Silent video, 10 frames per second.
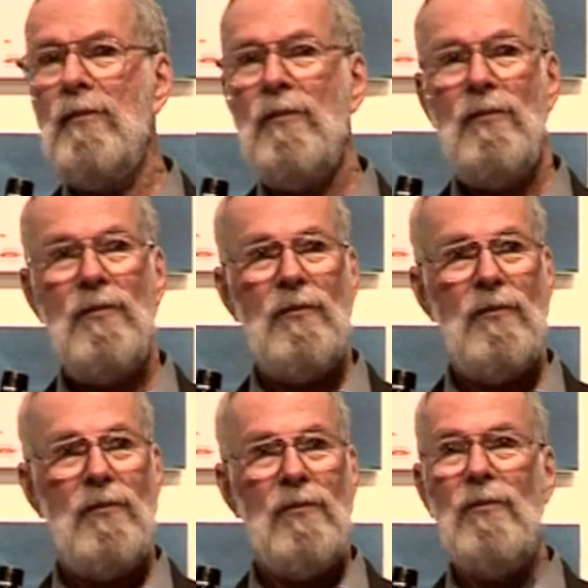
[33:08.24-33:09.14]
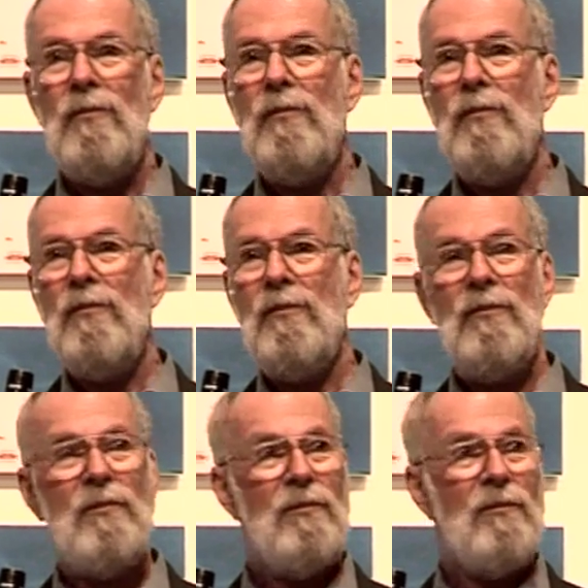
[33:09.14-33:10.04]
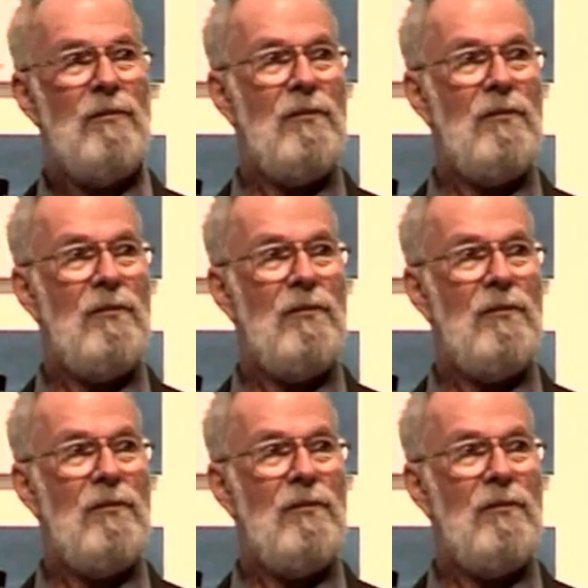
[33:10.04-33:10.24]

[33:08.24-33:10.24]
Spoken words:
(silence)